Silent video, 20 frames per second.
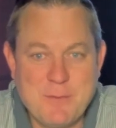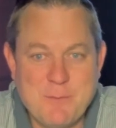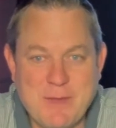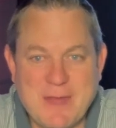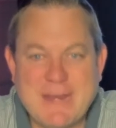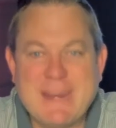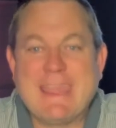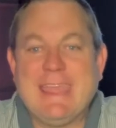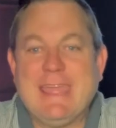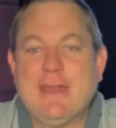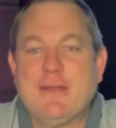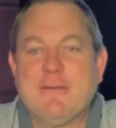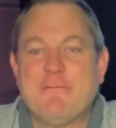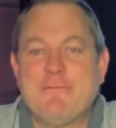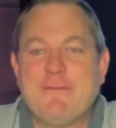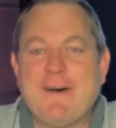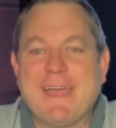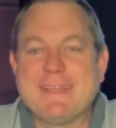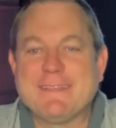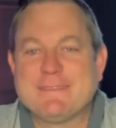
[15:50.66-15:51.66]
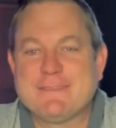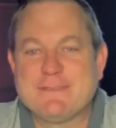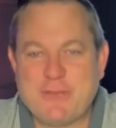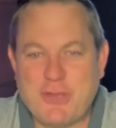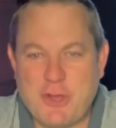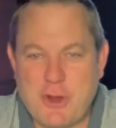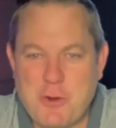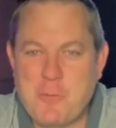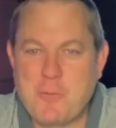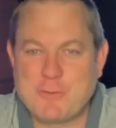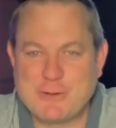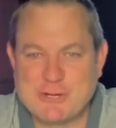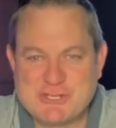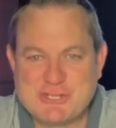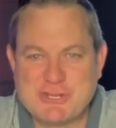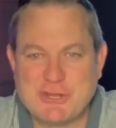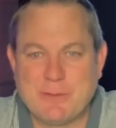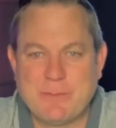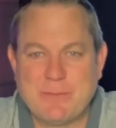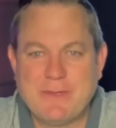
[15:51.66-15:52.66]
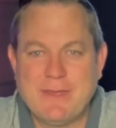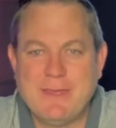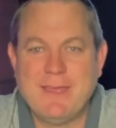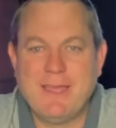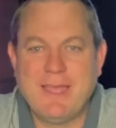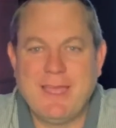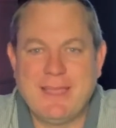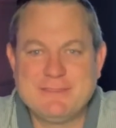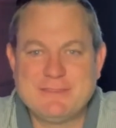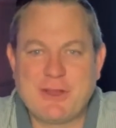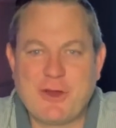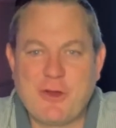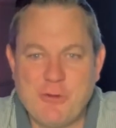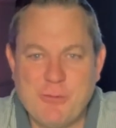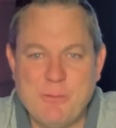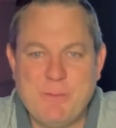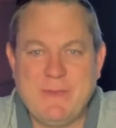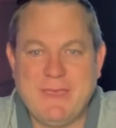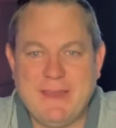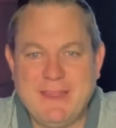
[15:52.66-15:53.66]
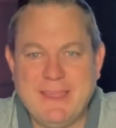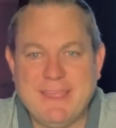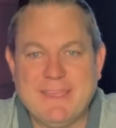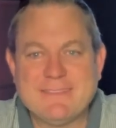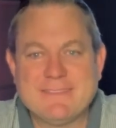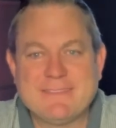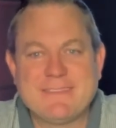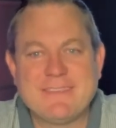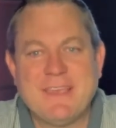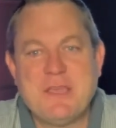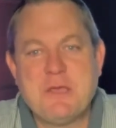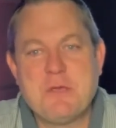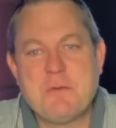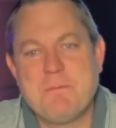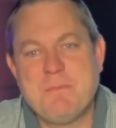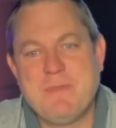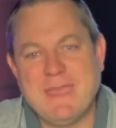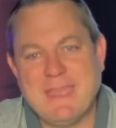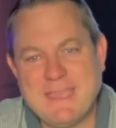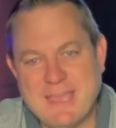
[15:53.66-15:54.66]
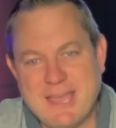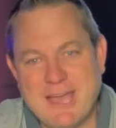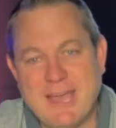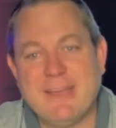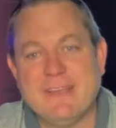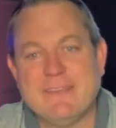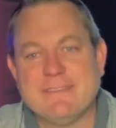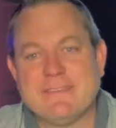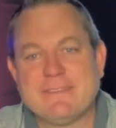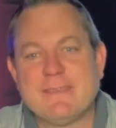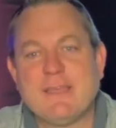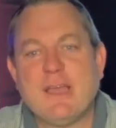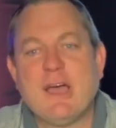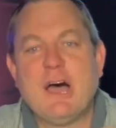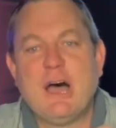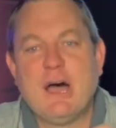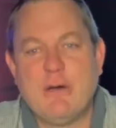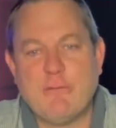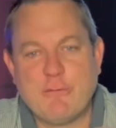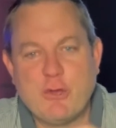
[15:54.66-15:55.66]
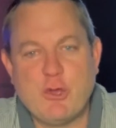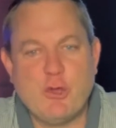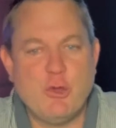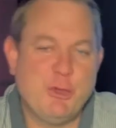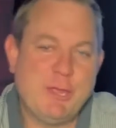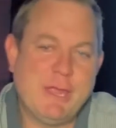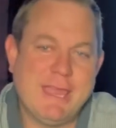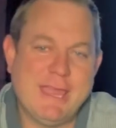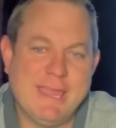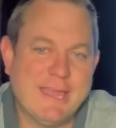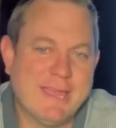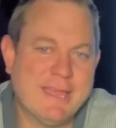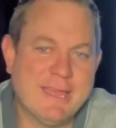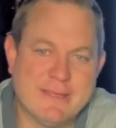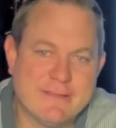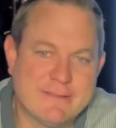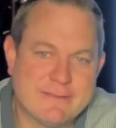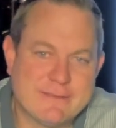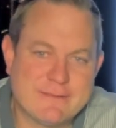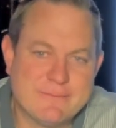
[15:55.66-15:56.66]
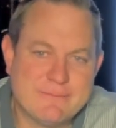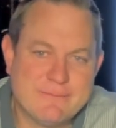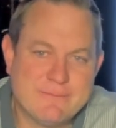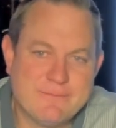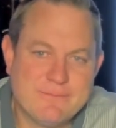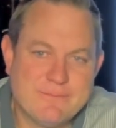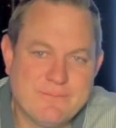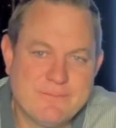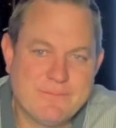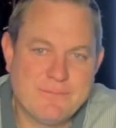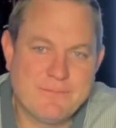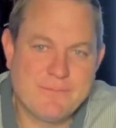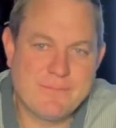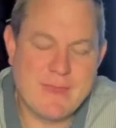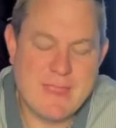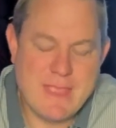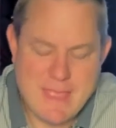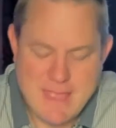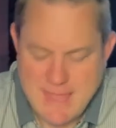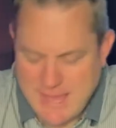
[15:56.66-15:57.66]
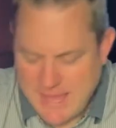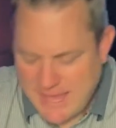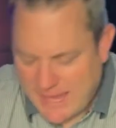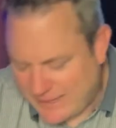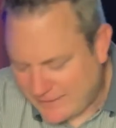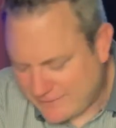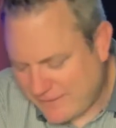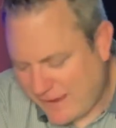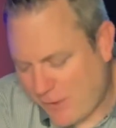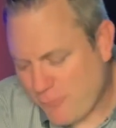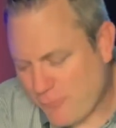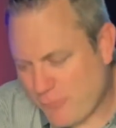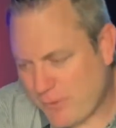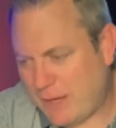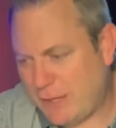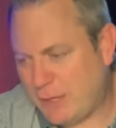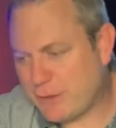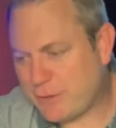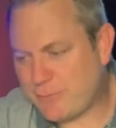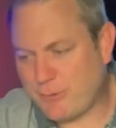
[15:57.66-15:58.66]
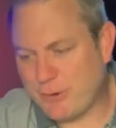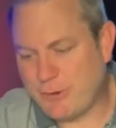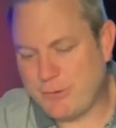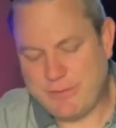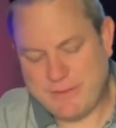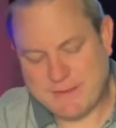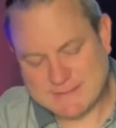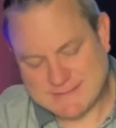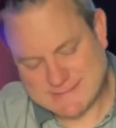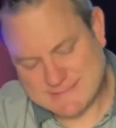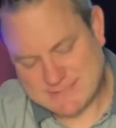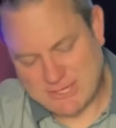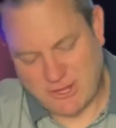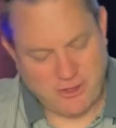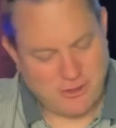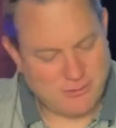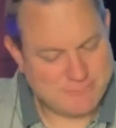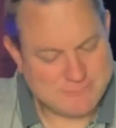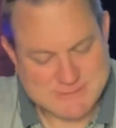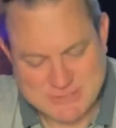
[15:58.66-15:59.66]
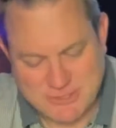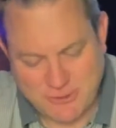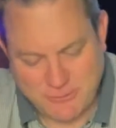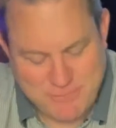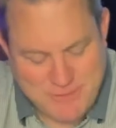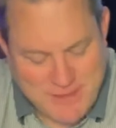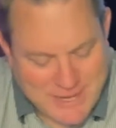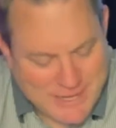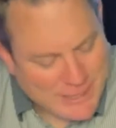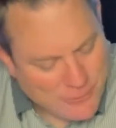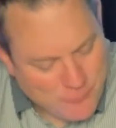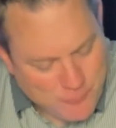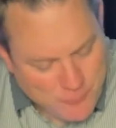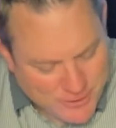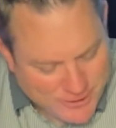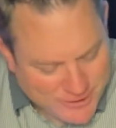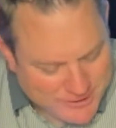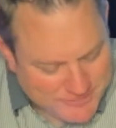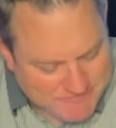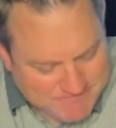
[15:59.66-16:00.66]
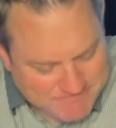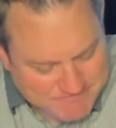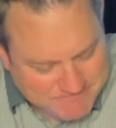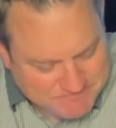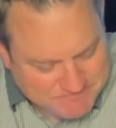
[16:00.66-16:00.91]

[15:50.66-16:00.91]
But he invites our worship and our obedience because of who he is. And as I read through this Psalm, Psalm 91,